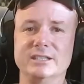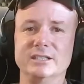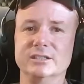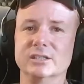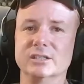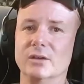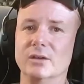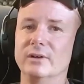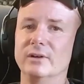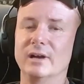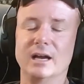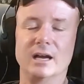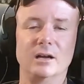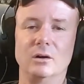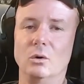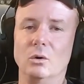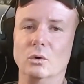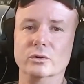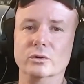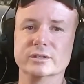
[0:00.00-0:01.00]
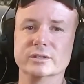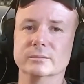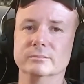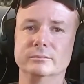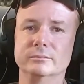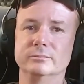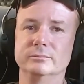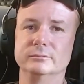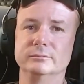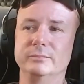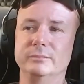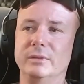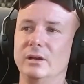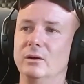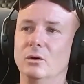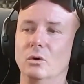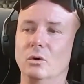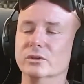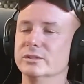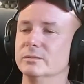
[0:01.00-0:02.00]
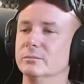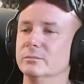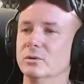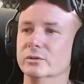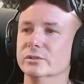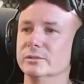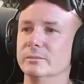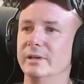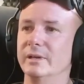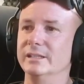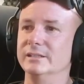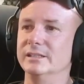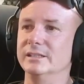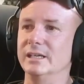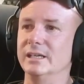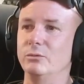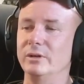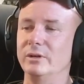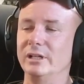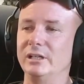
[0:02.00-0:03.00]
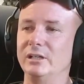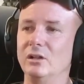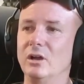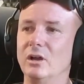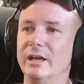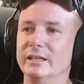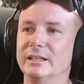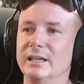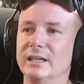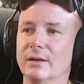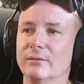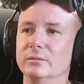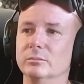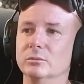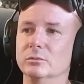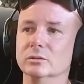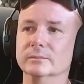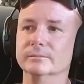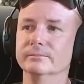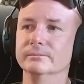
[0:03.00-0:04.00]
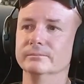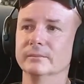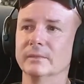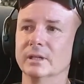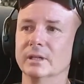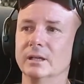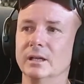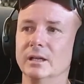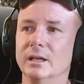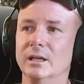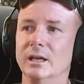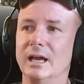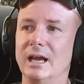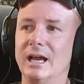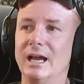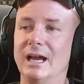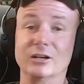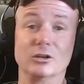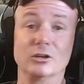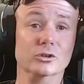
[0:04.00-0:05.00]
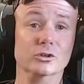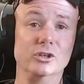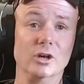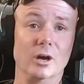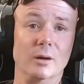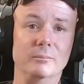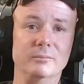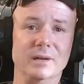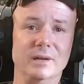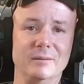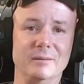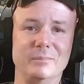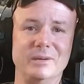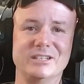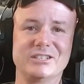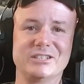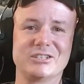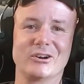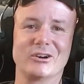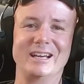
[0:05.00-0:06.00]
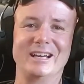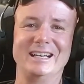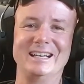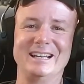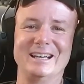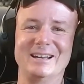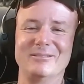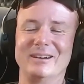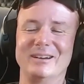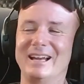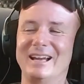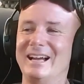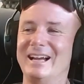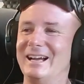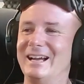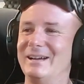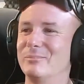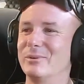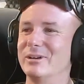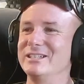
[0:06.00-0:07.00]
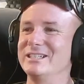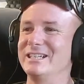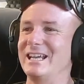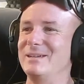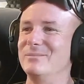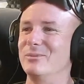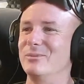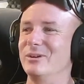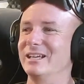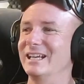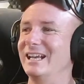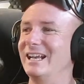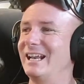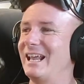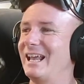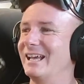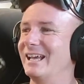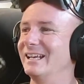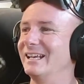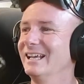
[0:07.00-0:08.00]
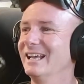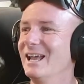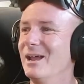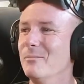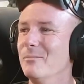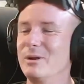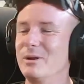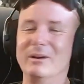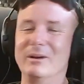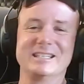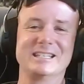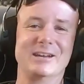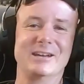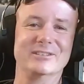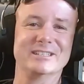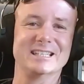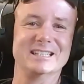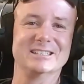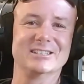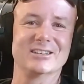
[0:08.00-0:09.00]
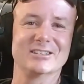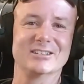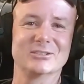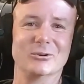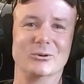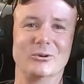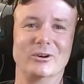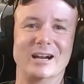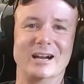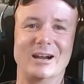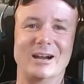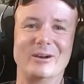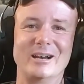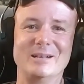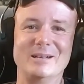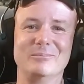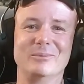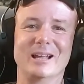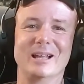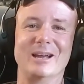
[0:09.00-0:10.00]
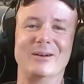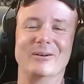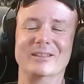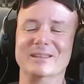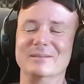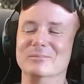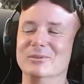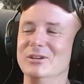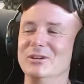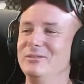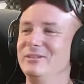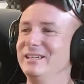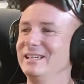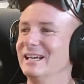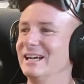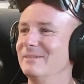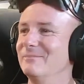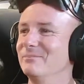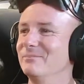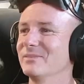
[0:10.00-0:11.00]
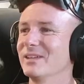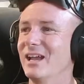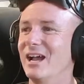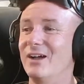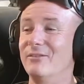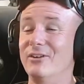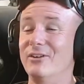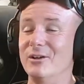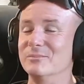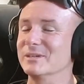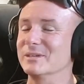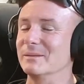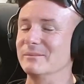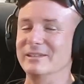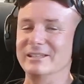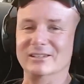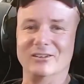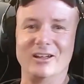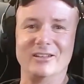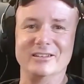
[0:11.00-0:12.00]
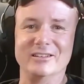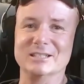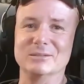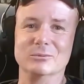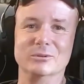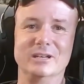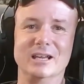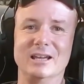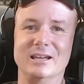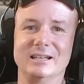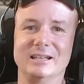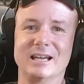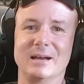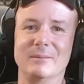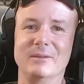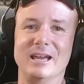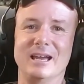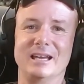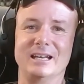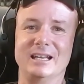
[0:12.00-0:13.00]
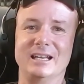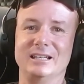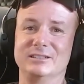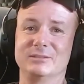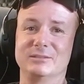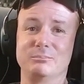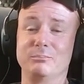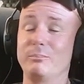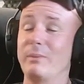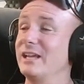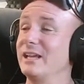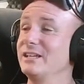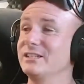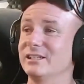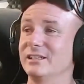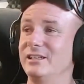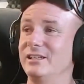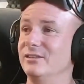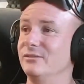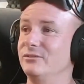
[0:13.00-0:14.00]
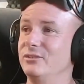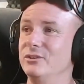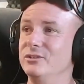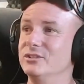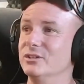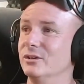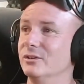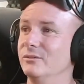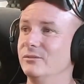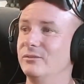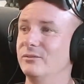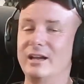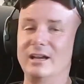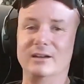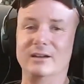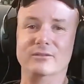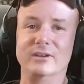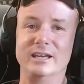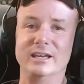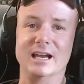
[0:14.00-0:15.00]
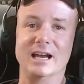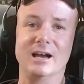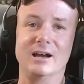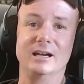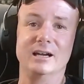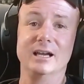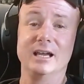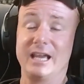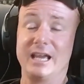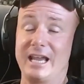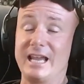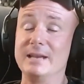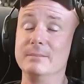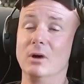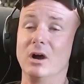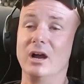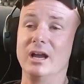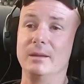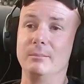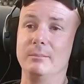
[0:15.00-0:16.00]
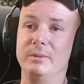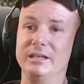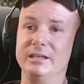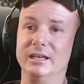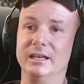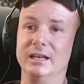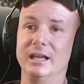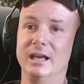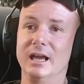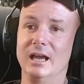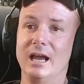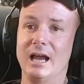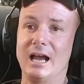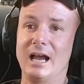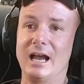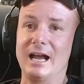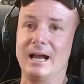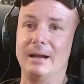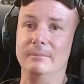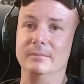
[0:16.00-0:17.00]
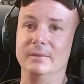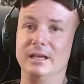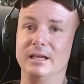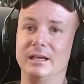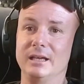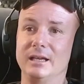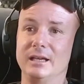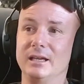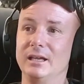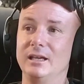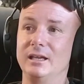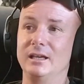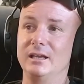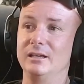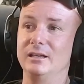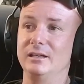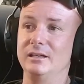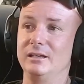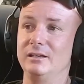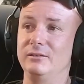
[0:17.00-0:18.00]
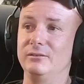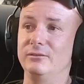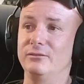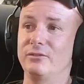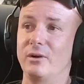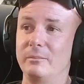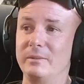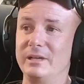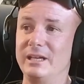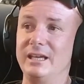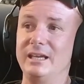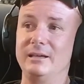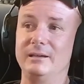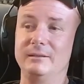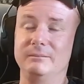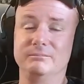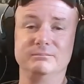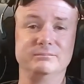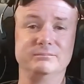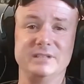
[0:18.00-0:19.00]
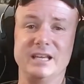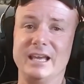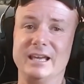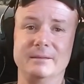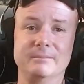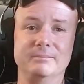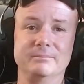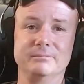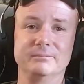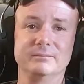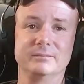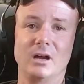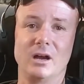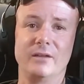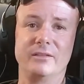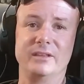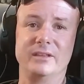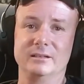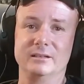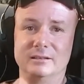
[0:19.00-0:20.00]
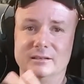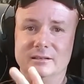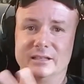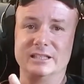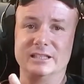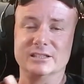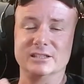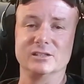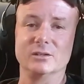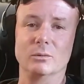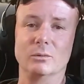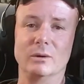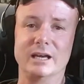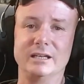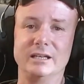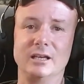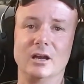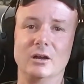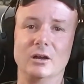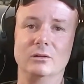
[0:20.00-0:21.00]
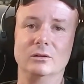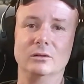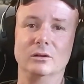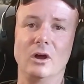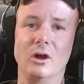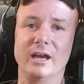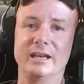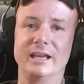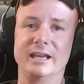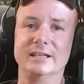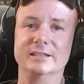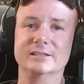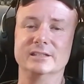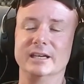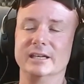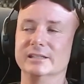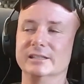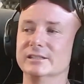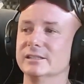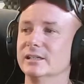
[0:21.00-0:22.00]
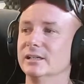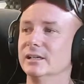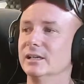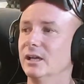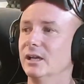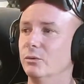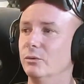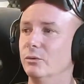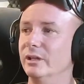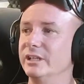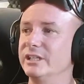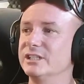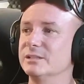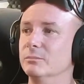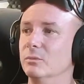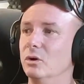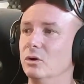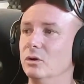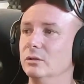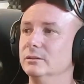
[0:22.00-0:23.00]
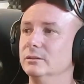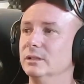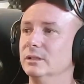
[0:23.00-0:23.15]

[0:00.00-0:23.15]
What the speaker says: so far, awesome, awesome, awesome headset. Really light, comfortable. Good job, big screen. Appreciate you bringing it out. Pretty much ever since I saw Ready Player One, the movie, I've hoped something like this would come out. It's basically the future of VR, in my opinion. Um, eh, from here, yeah, I think this is the way to go. Light headsets, really small,